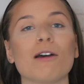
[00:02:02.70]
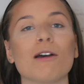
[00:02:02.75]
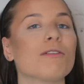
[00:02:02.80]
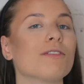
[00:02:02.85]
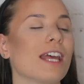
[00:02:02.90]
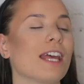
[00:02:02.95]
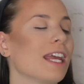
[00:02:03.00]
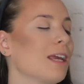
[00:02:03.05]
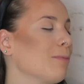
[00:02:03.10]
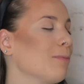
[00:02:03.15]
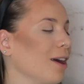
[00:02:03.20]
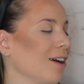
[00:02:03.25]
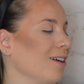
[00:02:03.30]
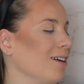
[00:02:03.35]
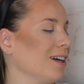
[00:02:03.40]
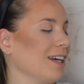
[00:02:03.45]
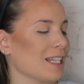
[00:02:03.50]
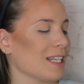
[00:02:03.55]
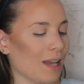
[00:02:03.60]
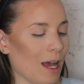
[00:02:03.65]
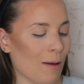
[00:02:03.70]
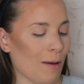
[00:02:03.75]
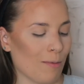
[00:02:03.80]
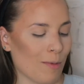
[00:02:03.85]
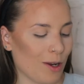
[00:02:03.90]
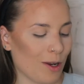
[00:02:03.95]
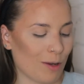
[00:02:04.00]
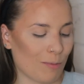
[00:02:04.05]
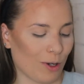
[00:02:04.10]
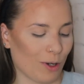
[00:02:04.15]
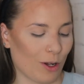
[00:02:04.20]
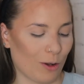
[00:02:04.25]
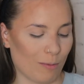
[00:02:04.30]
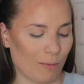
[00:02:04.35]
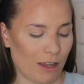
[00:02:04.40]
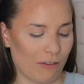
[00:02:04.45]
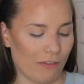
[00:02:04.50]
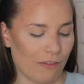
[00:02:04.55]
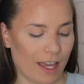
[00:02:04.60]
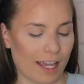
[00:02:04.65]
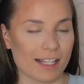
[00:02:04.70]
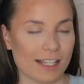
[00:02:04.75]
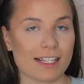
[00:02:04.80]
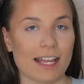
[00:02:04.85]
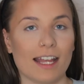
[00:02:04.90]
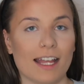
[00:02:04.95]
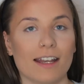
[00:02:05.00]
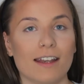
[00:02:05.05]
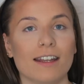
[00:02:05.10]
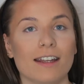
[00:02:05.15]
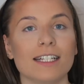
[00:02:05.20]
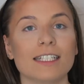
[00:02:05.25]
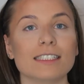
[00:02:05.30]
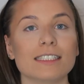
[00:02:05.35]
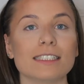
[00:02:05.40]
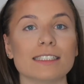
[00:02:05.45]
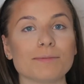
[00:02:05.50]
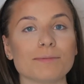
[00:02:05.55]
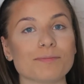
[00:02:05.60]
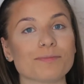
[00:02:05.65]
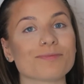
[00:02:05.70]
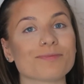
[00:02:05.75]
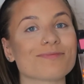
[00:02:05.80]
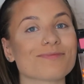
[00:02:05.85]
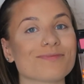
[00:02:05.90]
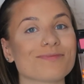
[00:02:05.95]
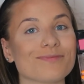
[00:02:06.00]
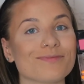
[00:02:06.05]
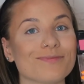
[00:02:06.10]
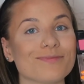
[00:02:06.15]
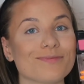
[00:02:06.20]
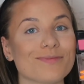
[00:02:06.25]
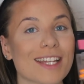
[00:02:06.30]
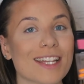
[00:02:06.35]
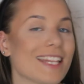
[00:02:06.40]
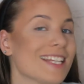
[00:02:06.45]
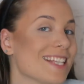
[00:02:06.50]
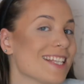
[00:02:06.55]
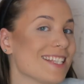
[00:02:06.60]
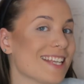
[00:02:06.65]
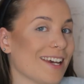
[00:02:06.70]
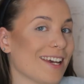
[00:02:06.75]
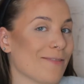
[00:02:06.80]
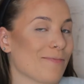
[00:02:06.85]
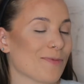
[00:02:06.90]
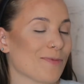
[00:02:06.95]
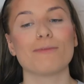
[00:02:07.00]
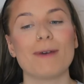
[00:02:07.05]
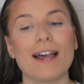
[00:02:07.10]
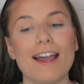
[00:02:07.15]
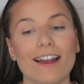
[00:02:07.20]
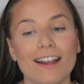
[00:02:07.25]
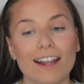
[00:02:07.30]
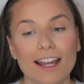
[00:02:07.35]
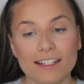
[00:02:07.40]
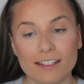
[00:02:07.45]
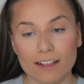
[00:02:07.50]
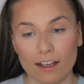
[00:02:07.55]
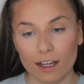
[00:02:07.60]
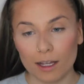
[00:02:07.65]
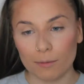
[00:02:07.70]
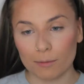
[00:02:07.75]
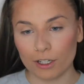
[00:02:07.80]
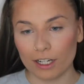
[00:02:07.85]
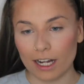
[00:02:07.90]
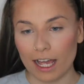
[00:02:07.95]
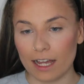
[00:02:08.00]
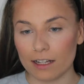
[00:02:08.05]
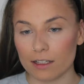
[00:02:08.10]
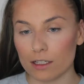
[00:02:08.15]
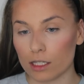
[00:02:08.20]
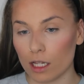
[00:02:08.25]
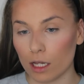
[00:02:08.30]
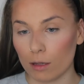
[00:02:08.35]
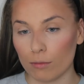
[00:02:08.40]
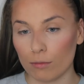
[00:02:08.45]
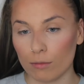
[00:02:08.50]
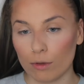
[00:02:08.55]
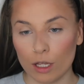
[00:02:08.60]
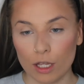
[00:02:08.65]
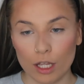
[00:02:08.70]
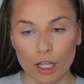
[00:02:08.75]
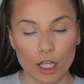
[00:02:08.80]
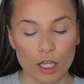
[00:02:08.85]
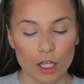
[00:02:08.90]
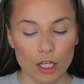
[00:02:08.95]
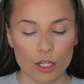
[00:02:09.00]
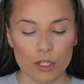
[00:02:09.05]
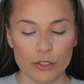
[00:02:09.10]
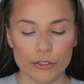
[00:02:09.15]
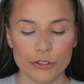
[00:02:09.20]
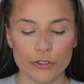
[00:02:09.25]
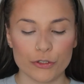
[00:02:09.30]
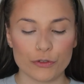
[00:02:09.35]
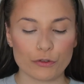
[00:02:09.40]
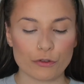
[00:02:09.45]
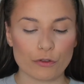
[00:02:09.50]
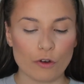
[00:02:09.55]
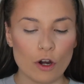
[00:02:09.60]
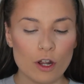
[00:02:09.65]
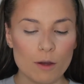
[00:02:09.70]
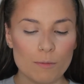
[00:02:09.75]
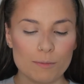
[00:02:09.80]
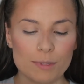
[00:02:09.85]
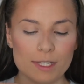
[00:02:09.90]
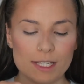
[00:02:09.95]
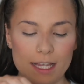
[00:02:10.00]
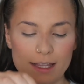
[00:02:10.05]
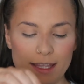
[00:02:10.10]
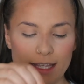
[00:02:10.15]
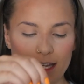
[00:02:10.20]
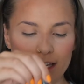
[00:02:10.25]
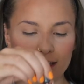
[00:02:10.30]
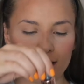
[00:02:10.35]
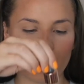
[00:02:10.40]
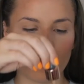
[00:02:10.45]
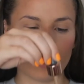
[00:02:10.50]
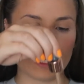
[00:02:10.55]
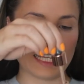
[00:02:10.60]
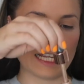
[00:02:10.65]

out of date, but I'm only putting it on my face, and this is it. For my highlighter, I'm gonna add some drops. These are